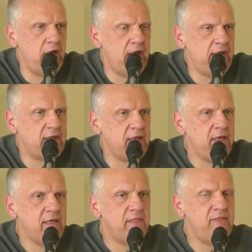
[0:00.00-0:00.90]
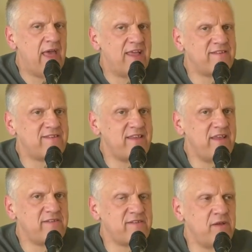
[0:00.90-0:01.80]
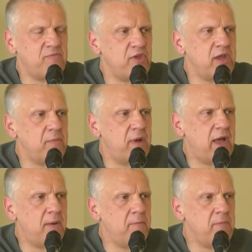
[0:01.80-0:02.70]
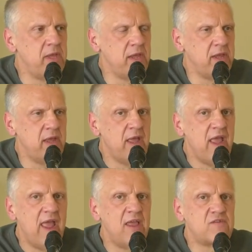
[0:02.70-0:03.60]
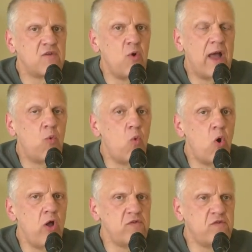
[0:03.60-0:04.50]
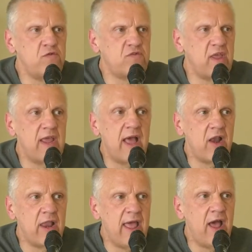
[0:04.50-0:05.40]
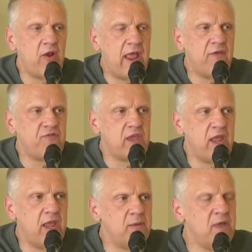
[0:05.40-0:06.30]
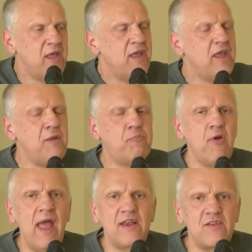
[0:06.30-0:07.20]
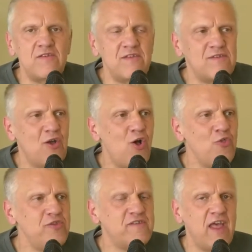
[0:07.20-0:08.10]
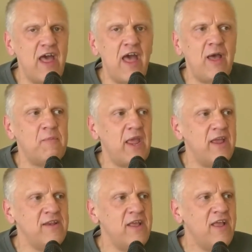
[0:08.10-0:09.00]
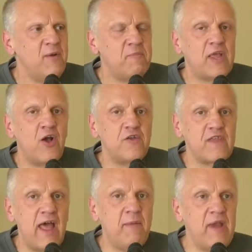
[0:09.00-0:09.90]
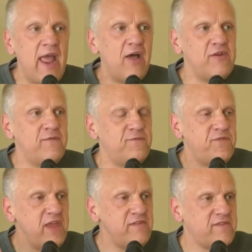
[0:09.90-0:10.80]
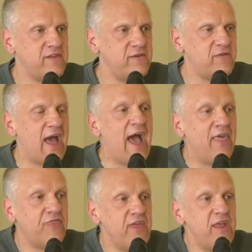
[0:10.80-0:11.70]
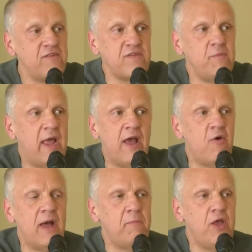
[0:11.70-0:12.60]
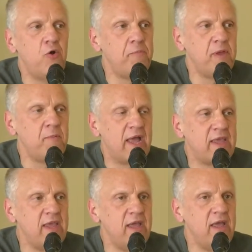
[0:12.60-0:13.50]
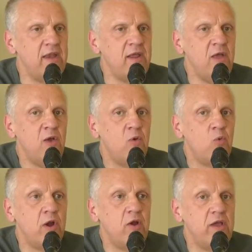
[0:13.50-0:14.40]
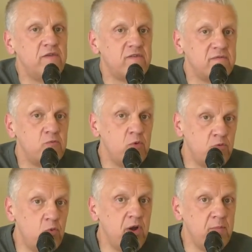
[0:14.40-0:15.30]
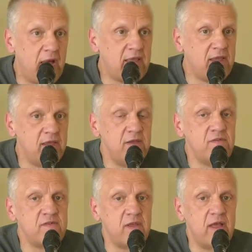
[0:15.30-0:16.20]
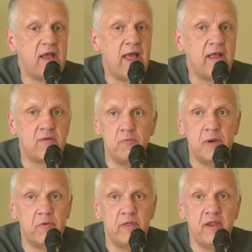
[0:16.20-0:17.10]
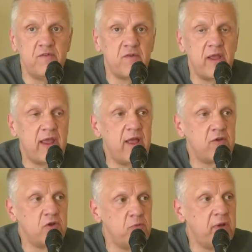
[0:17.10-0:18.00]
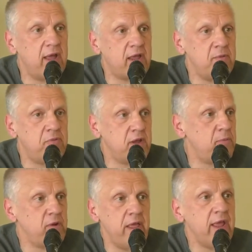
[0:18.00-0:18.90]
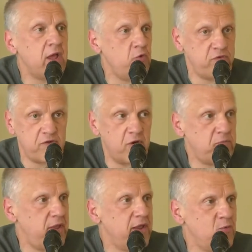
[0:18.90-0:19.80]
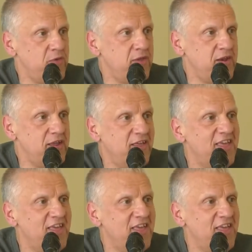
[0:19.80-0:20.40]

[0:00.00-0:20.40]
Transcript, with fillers: like that That's says something about me. Uh-huh. Yeah. And so I want to say out loud at the game, mm-hmm. he practices all the mm-hmm. time. And because I'm now defensive, I think somehow I'm helping my kid. Whereas with one of my kids, I remember they'd strike out and go back and pick up a Lego and start playing with it. Yeah.